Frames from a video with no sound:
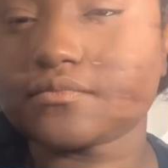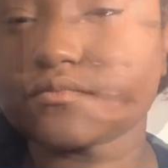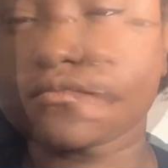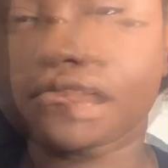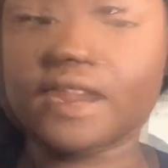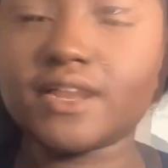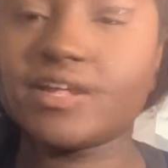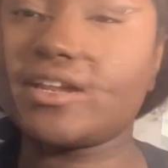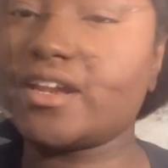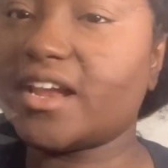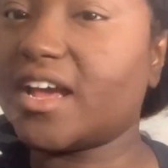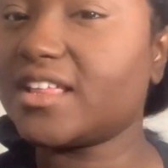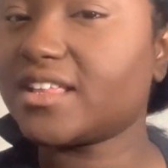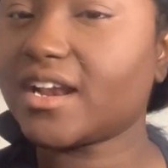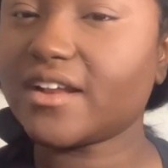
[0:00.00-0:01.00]
Alrighty,
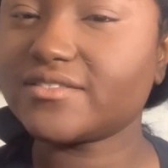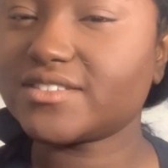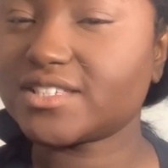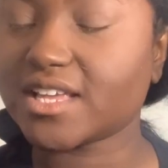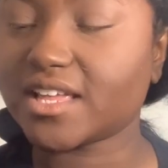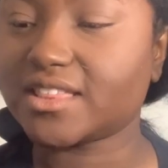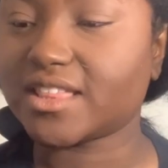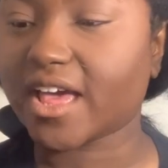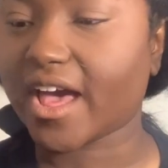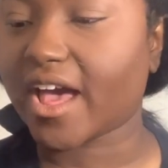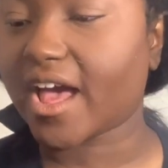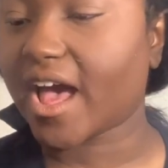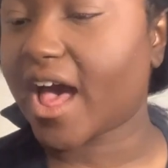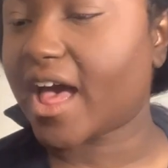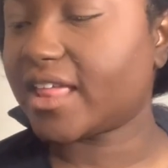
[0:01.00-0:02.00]
now that I've said
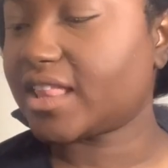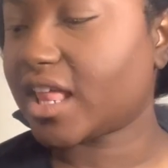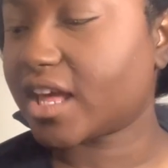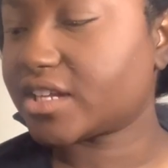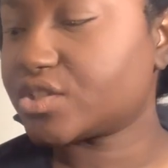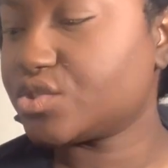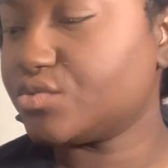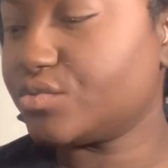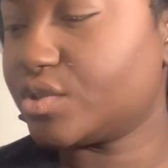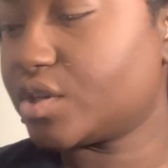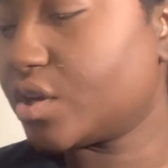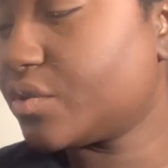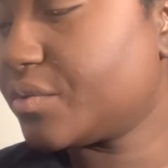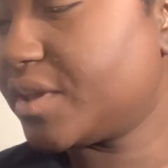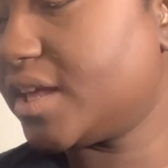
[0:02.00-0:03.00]
that, I like to
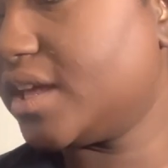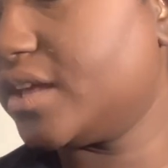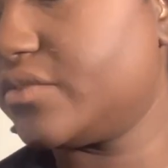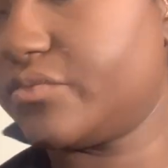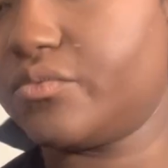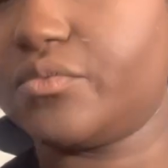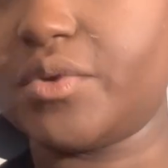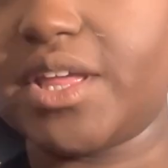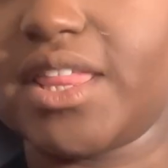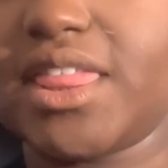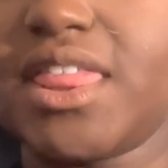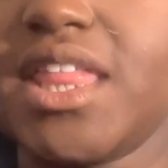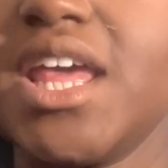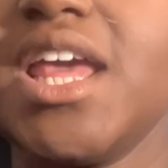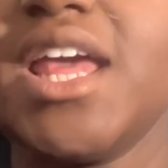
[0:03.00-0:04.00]
go in with
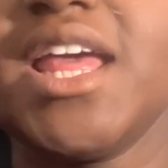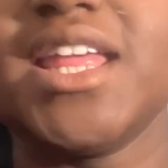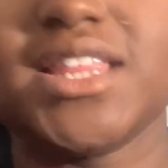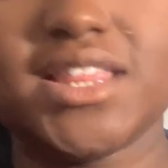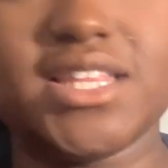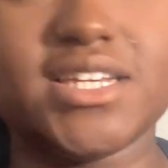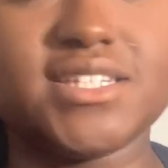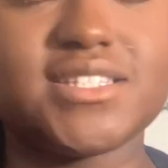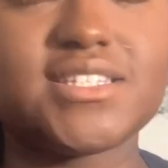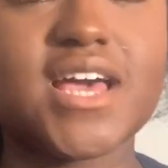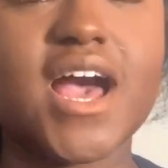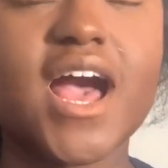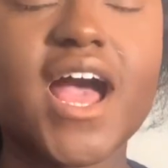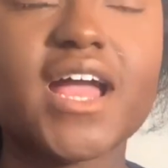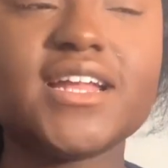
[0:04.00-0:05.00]
the
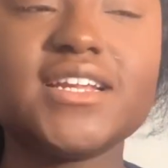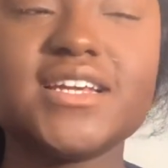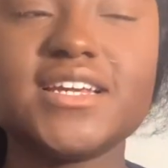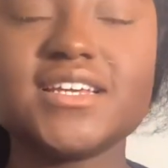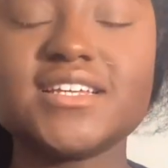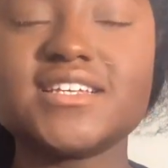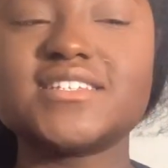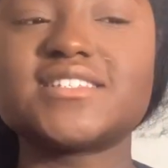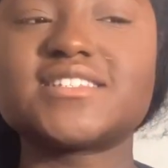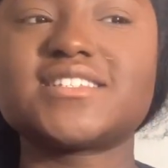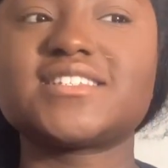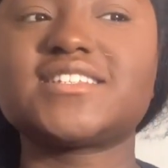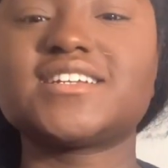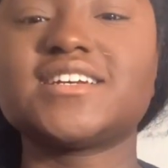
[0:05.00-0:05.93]
tiniest